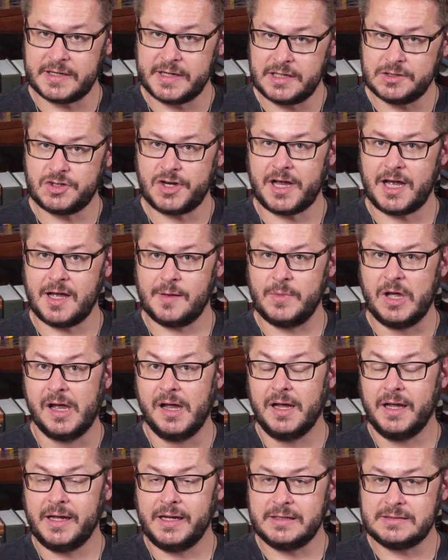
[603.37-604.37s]
to Hijab,
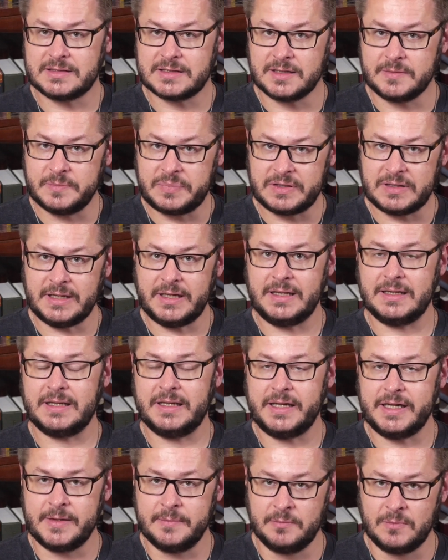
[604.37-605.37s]
it's
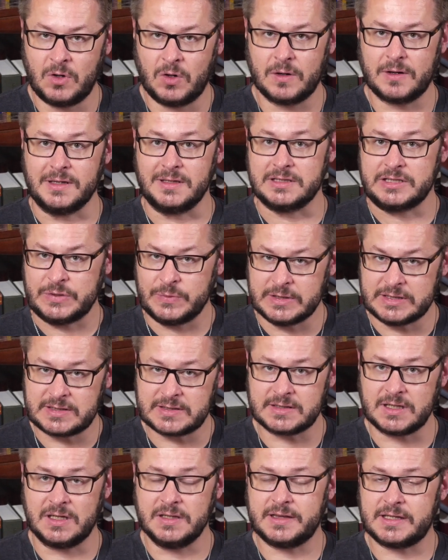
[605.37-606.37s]
completely immoral to
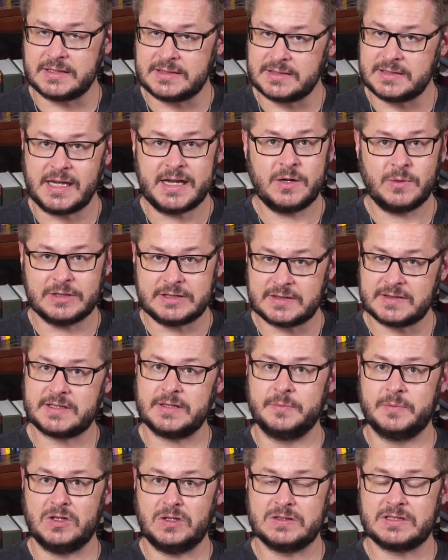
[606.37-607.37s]
insult the sacred
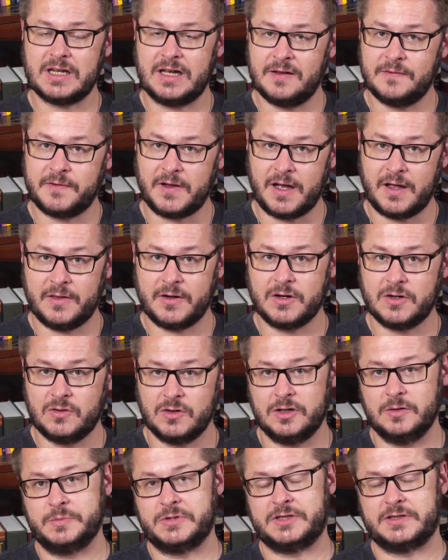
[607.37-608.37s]
symbols of other
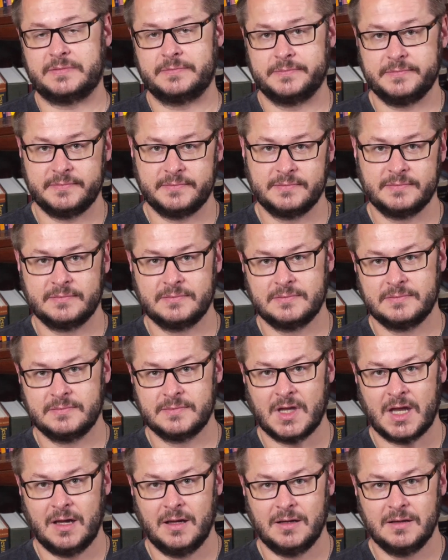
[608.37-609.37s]
groups.
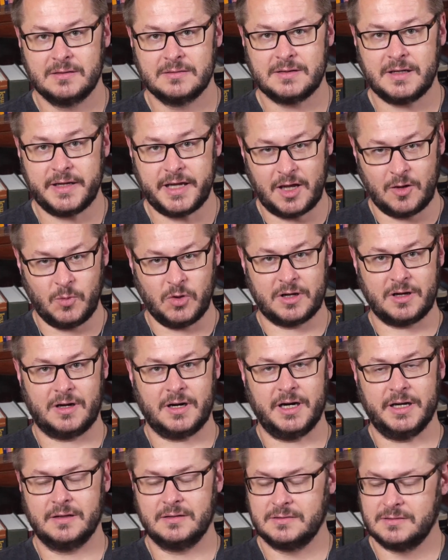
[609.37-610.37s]
Sahih
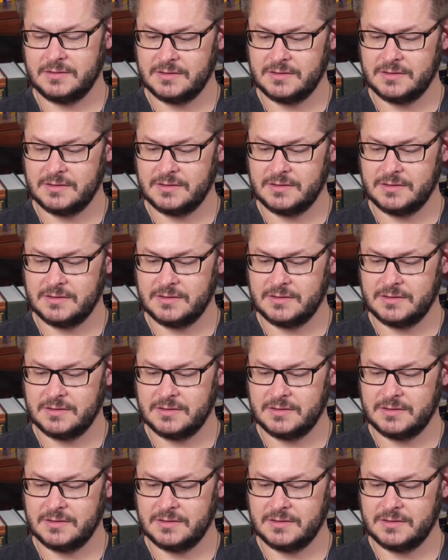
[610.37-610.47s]
al-Bukhari,